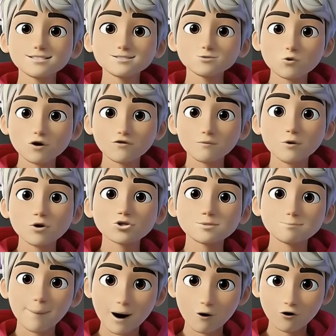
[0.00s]
is one of the
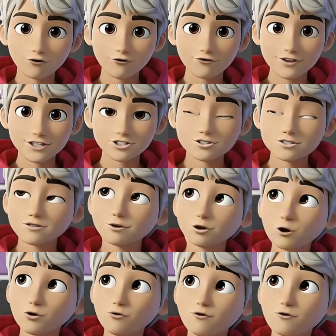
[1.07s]
most powerful features of Clone